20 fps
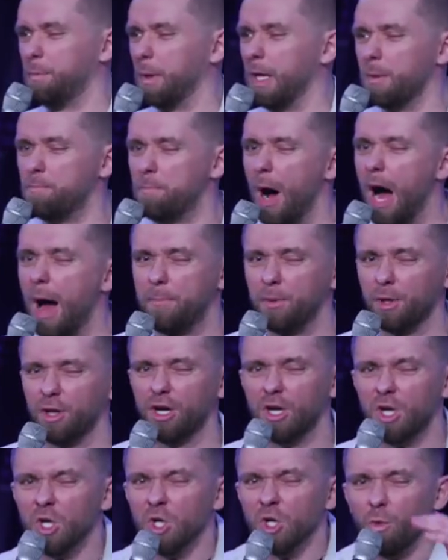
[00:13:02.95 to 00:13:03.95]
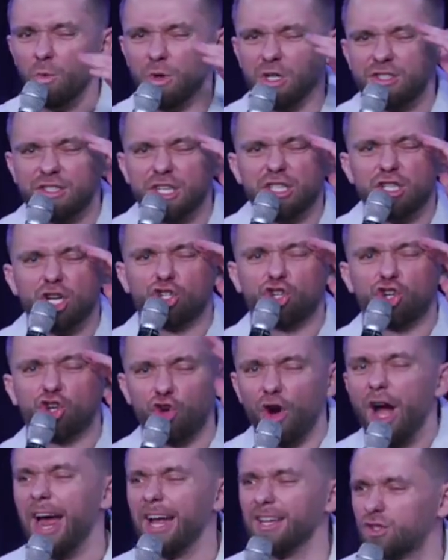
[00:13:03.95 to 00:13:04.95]
being popular, we see the
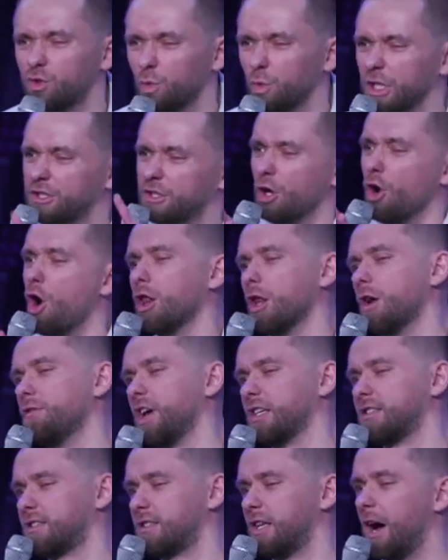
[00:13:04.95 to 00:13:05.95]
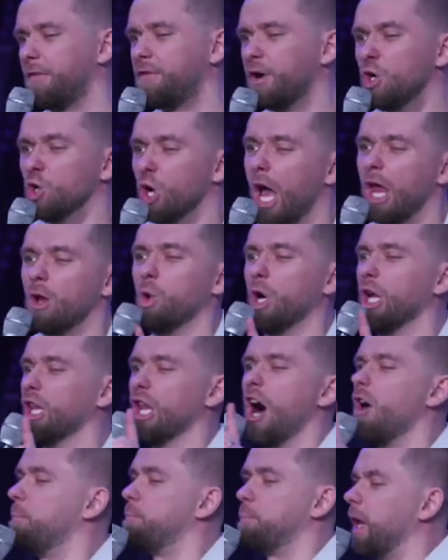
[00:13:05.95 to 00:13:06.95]
trends, we see all of that stuff, and we
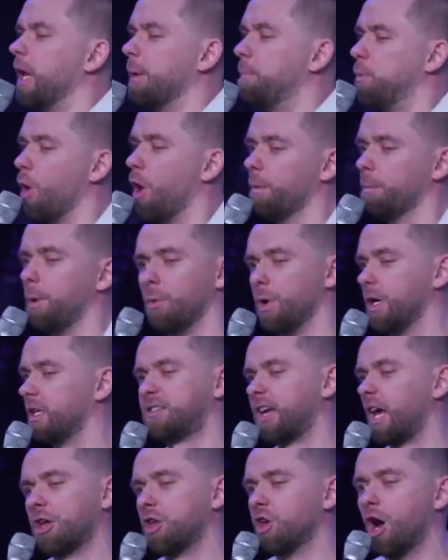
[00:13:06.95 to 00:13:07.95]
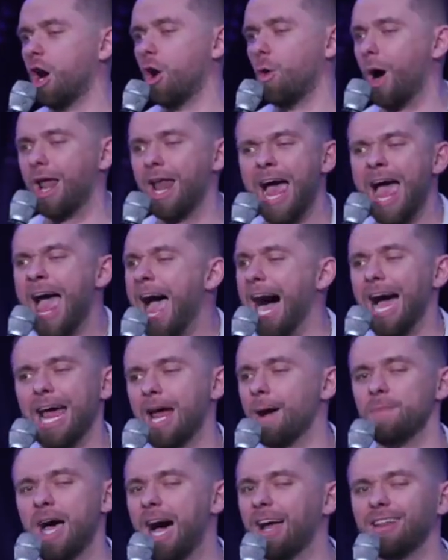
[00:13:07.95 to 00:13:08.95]
love people, but we say, you know what, I
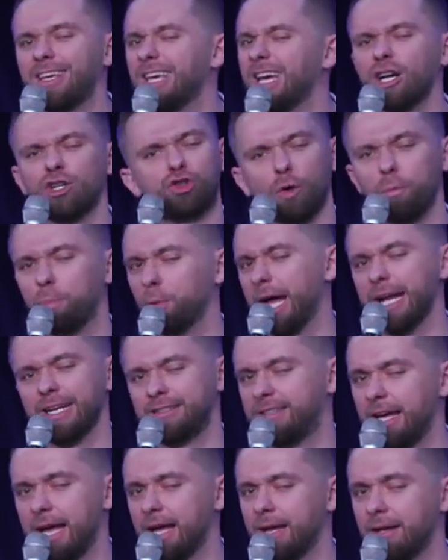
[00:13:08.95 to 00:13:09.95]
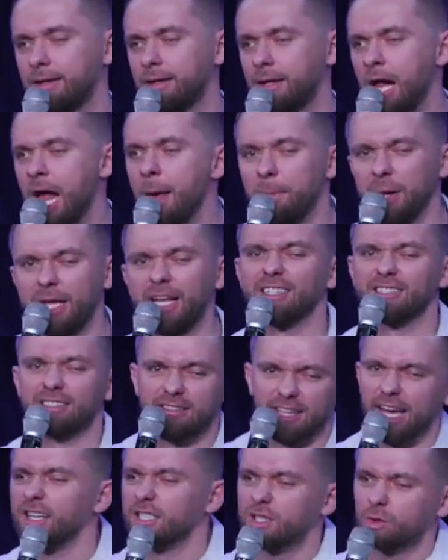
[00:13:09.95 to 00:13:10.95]
am not here to blend in because
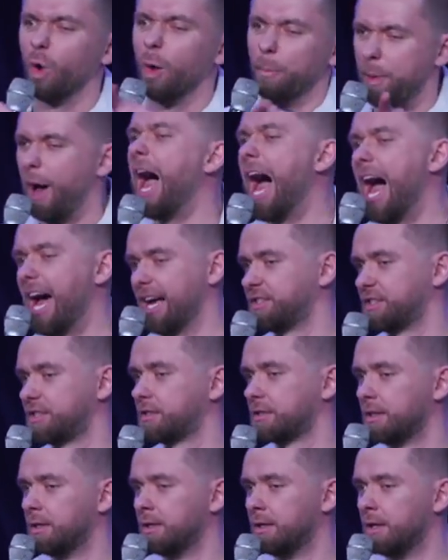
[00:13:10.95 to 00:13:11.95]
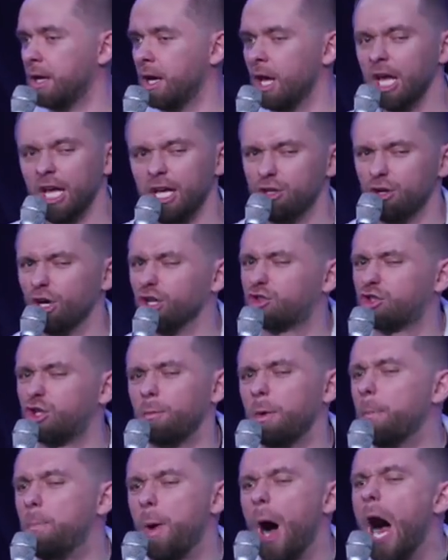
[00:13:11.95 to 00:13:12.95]
this will pass. It used to
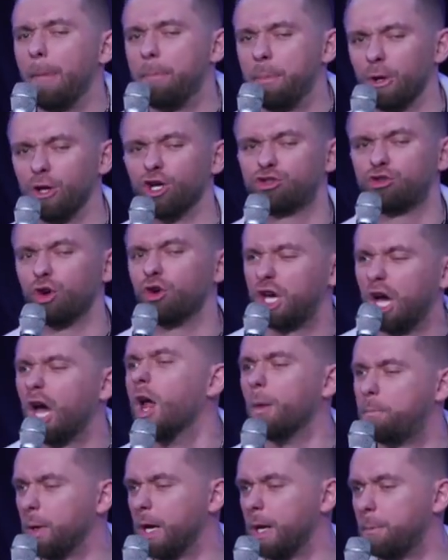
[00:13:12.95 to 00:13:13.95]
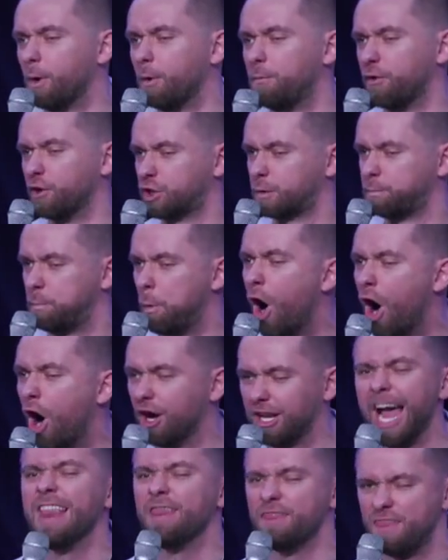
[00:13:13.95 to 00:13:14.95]
be popular to kill people for sport,
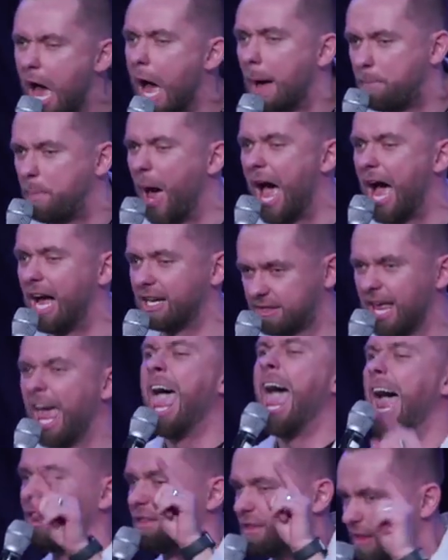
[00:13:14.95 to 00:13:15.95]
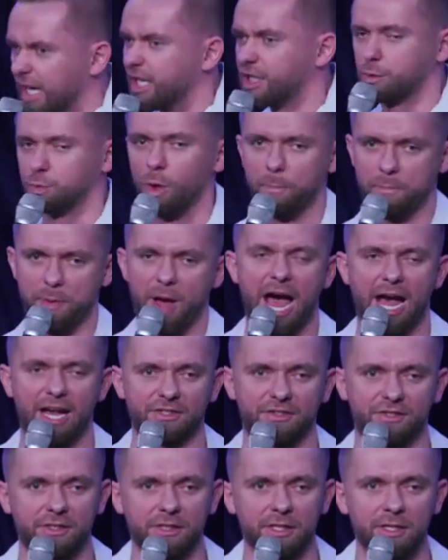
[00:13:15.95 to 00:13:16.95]
and that passed, and this will
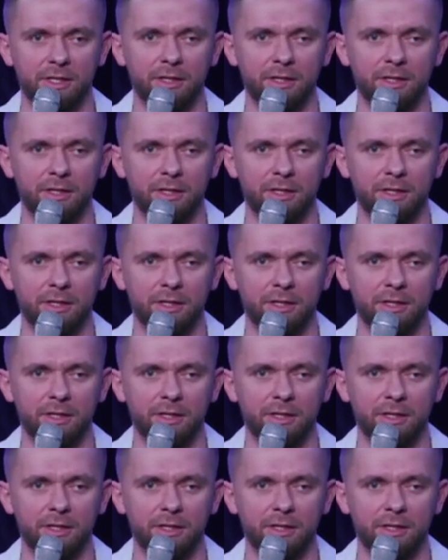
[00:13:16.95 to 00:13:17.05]
pass.